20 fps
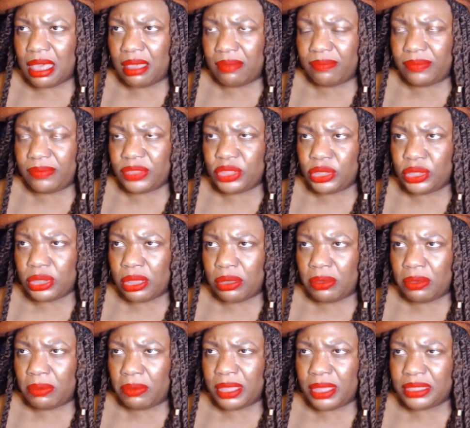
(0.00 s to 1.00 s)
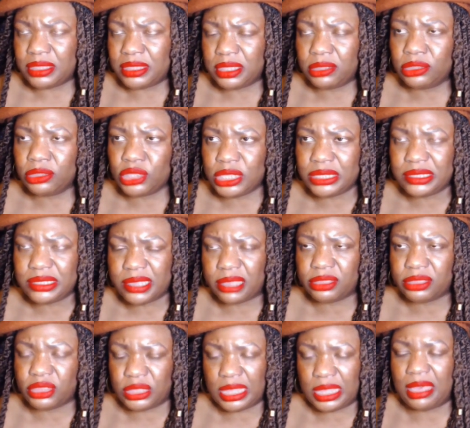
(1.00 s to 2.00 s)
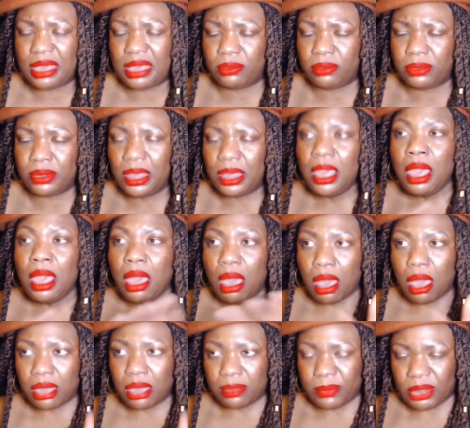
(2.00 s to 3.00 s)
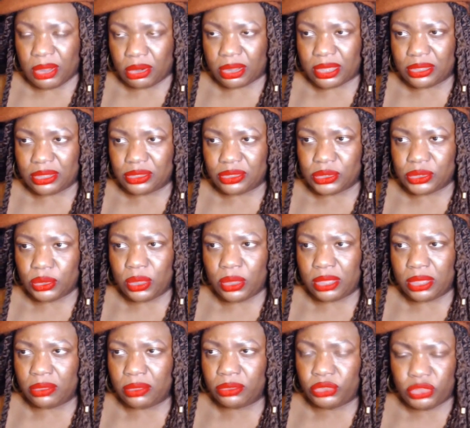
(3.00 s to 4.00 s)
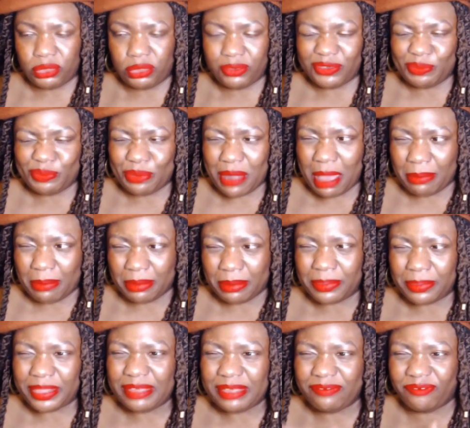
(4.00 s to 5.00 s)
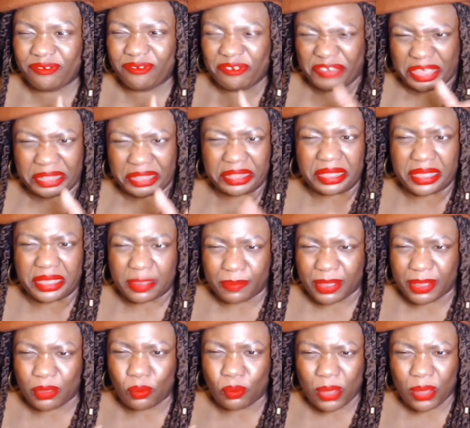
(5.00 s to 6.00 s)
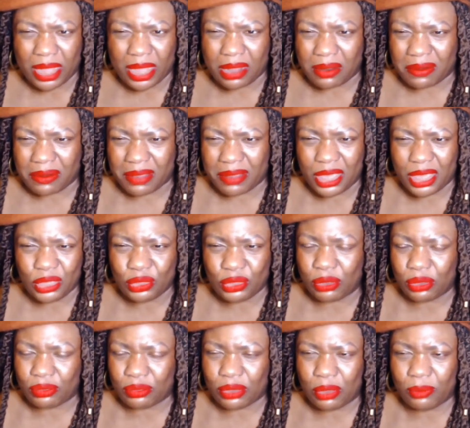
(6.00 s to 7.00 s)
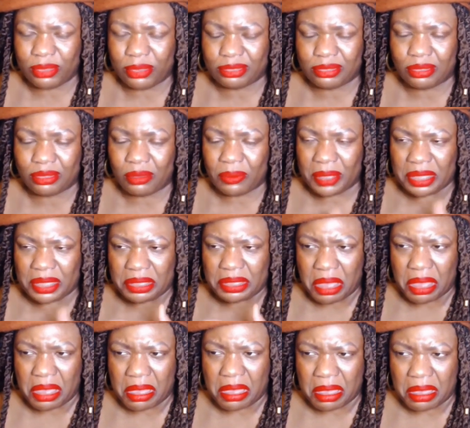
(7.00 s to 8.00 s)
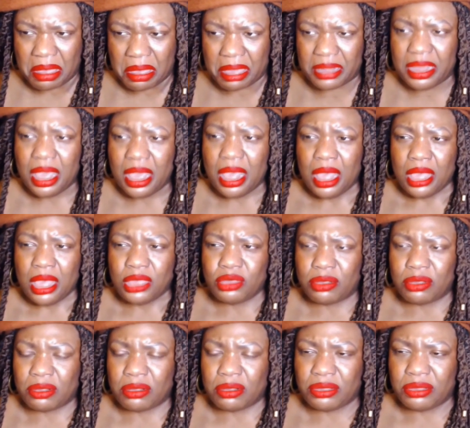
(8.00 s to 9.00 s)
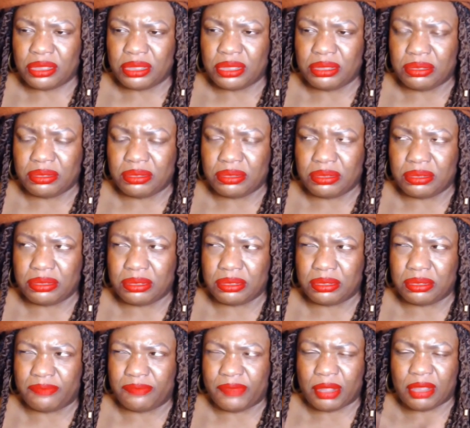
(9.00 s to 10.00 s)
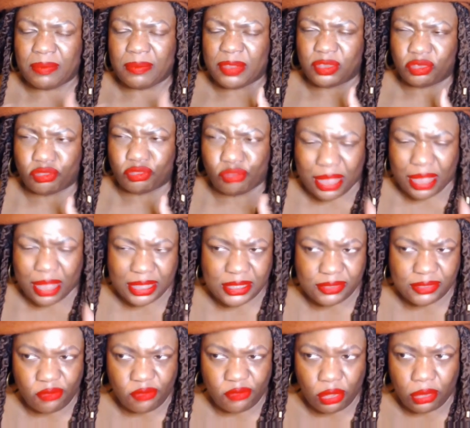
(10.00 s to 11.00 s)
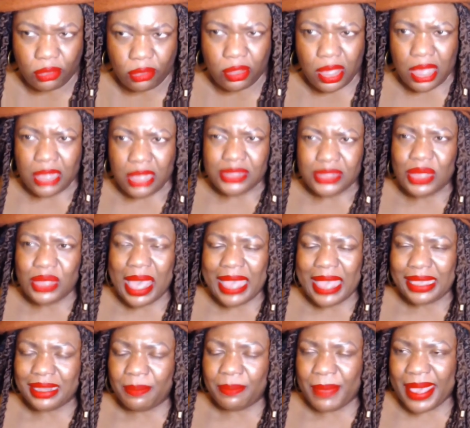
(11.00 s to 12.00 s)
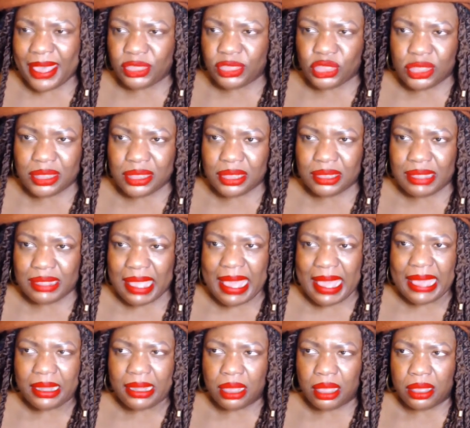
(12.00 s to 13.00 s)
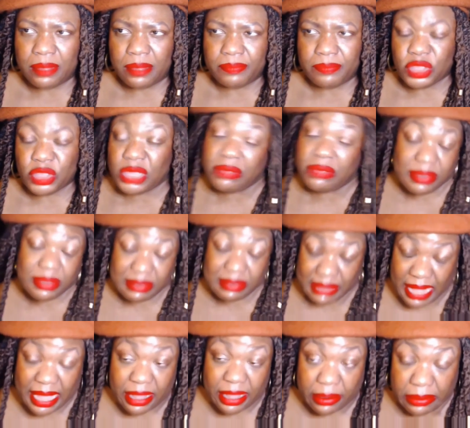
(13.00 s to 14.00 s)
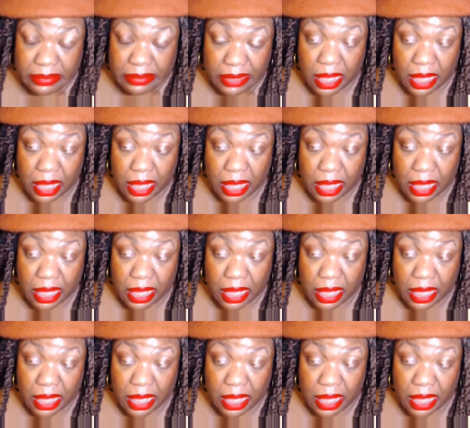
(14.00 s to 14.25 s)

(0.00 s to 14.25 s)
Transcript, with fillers: you know, until she touched down on American soil, she was probably feeling a bit wary. You don't know what's going on. You're you very mistrustful. So I can imagine that um, she was scared.